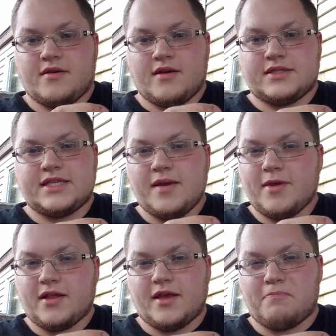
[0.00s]

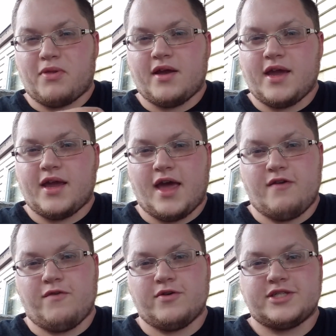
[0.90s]
Seemingly plugging a
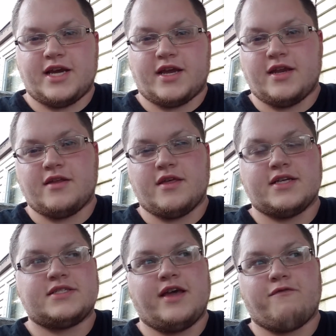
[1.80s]
headphone jack into
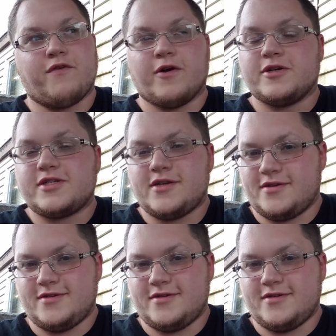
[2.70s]
this at first,